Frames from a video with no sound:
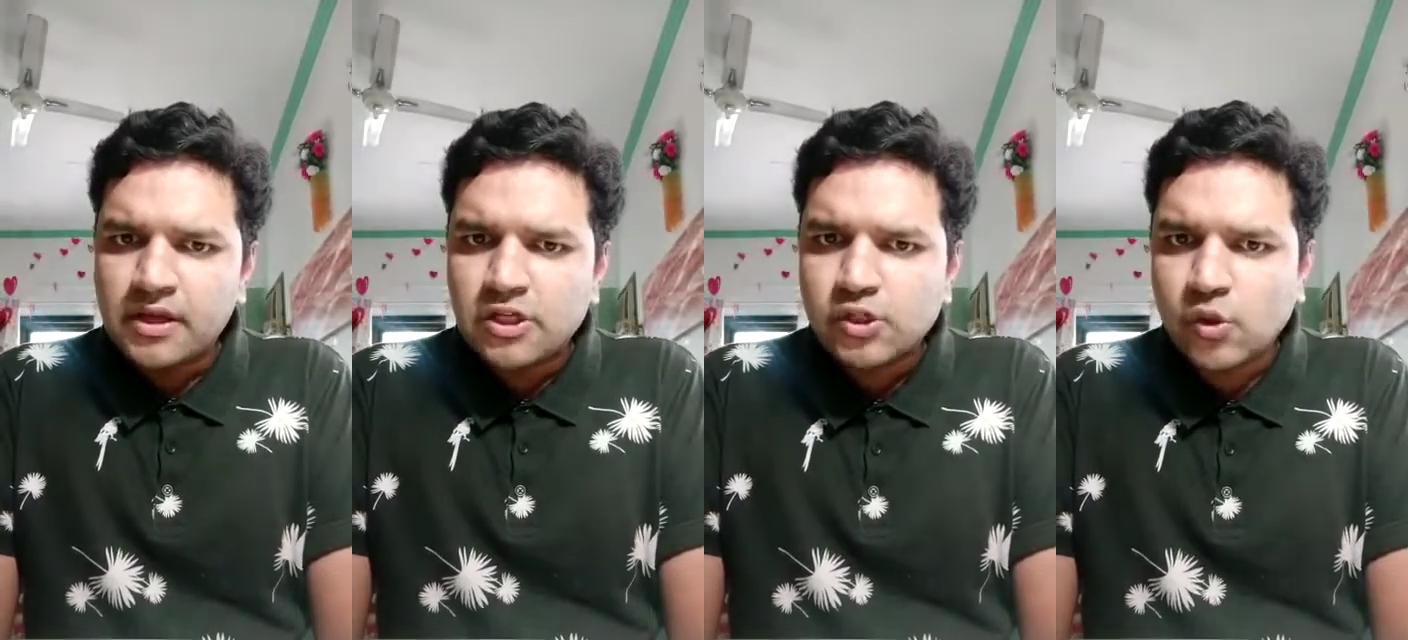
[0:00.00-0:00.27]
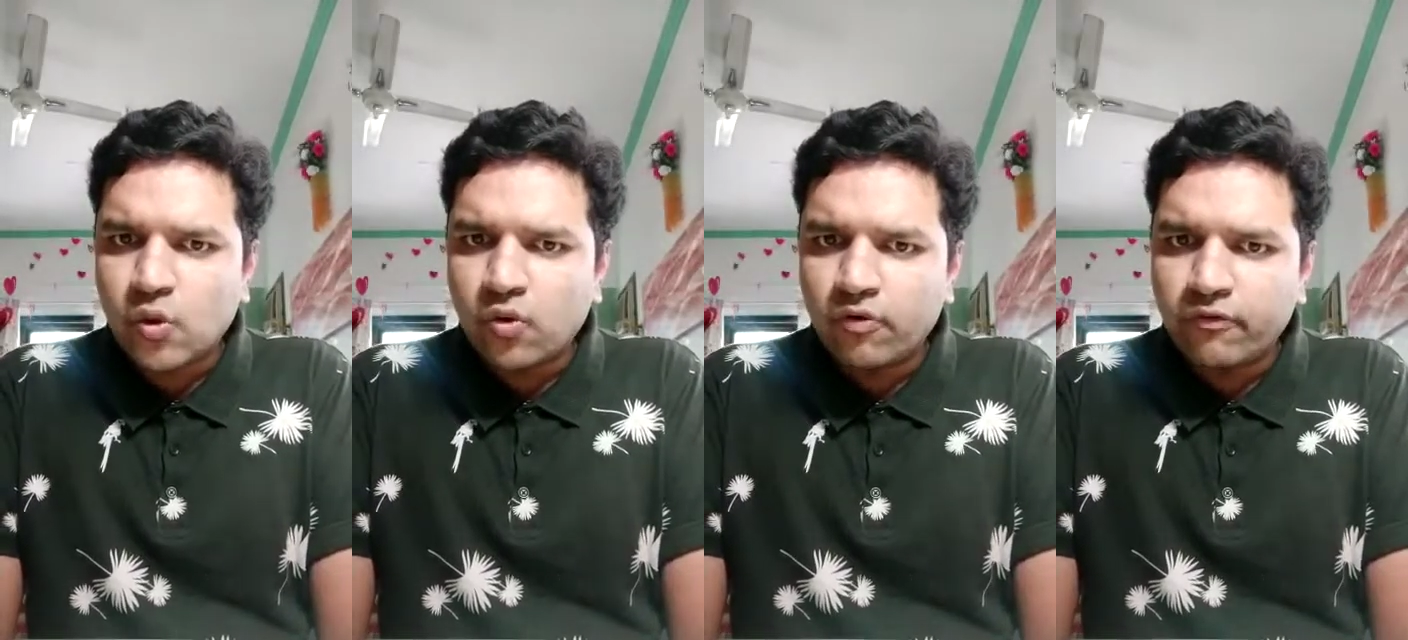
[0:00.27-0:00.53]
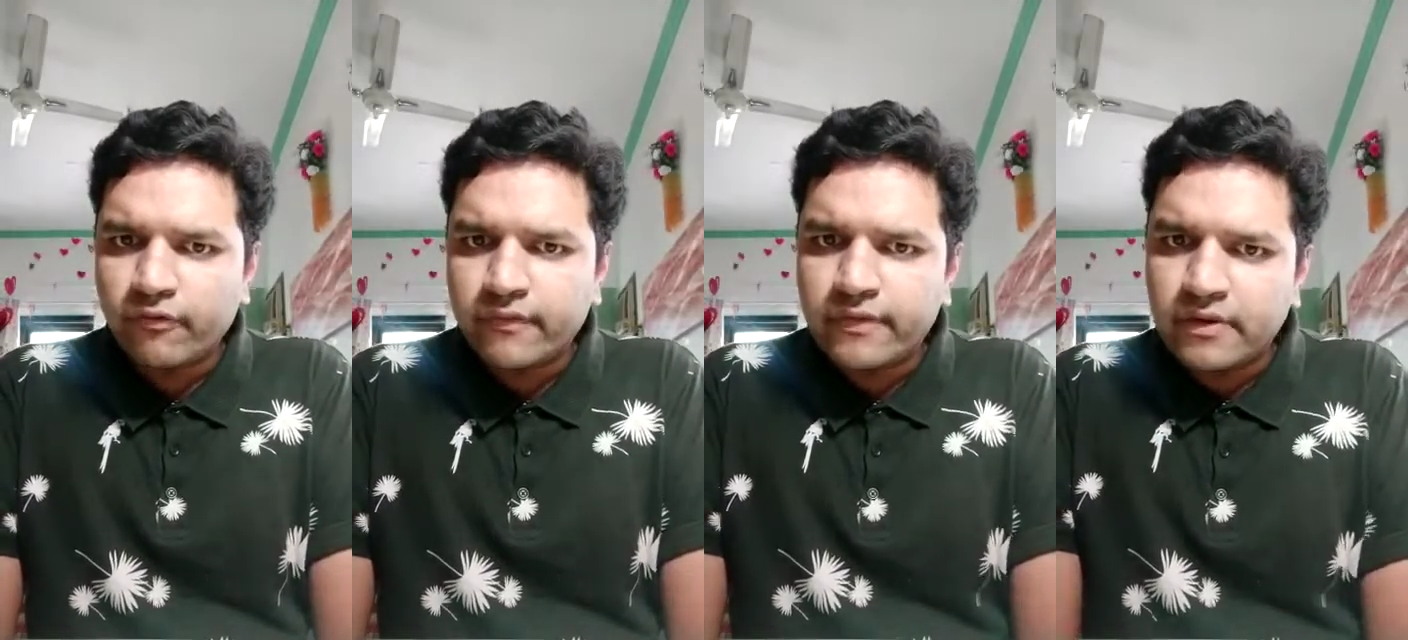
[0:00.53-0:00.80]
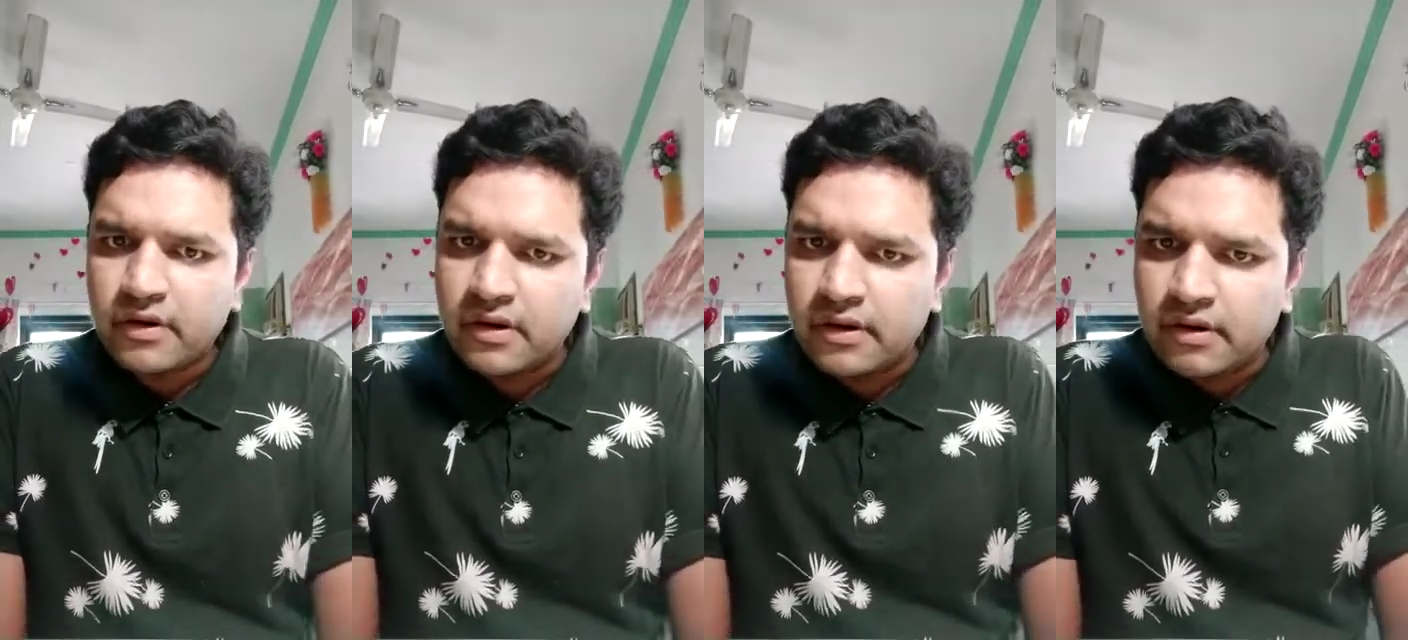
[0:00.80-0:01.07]
So,
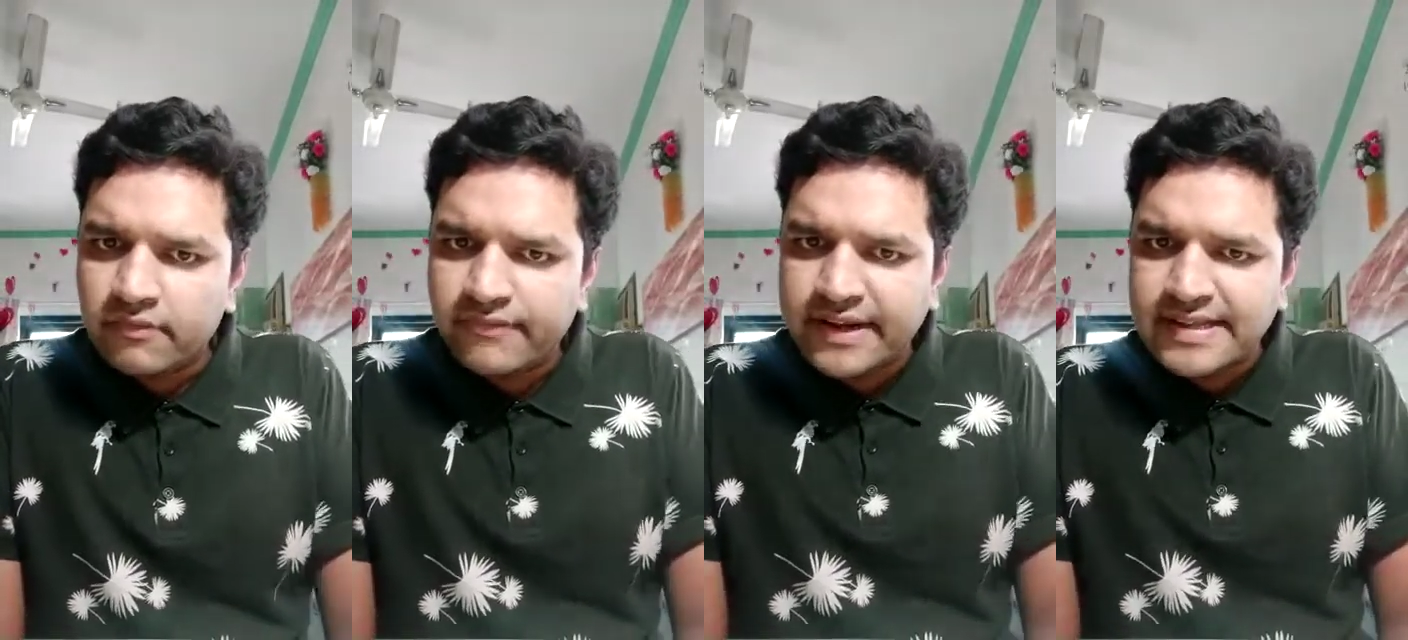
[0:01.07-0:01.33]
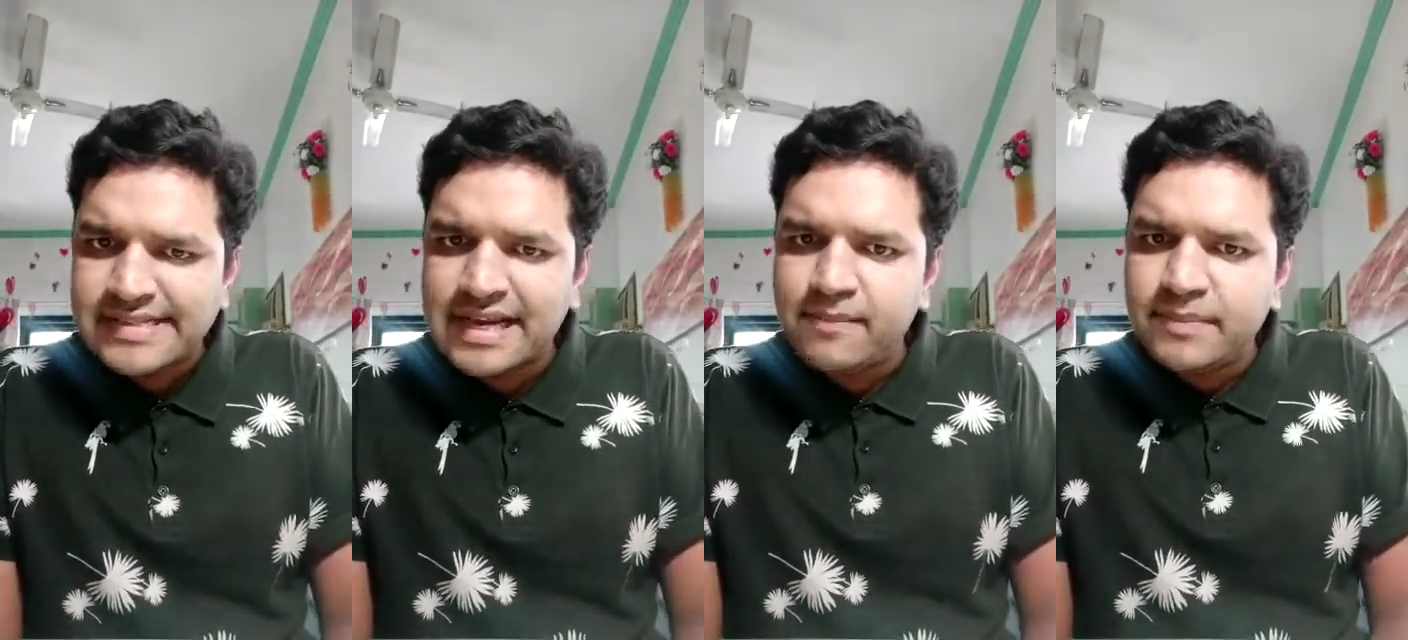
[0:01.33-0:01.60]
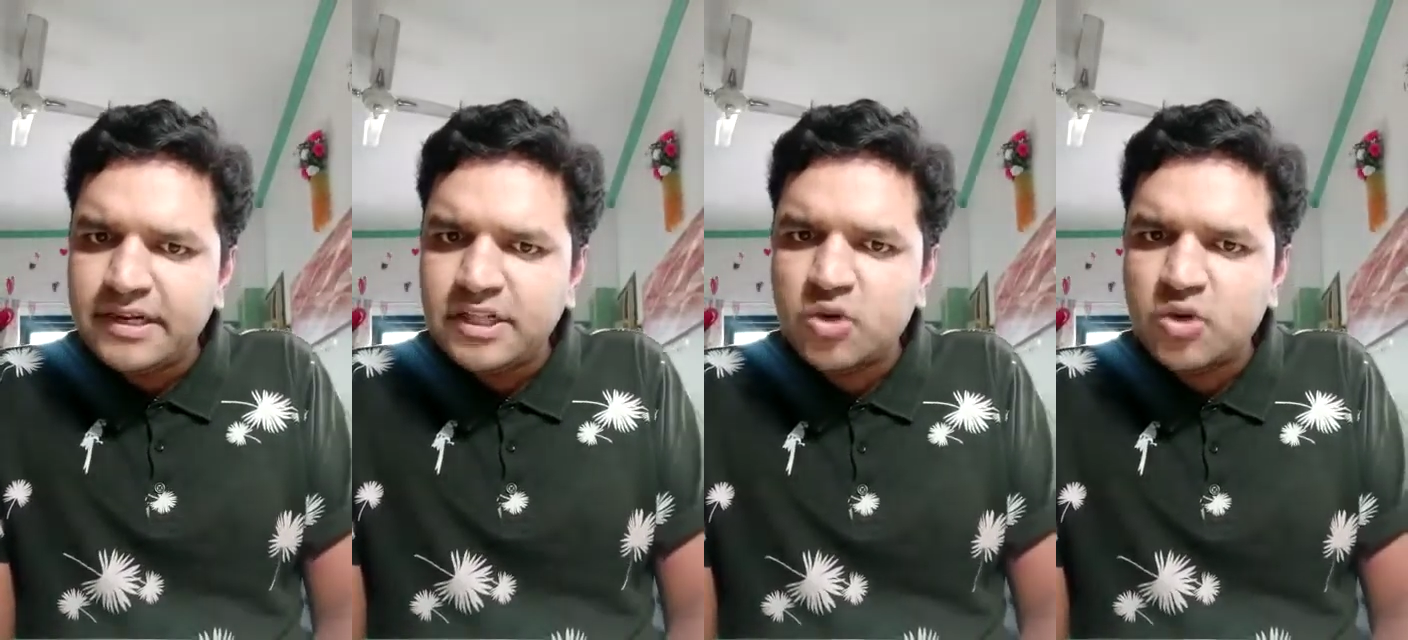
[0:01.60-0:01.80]
for example,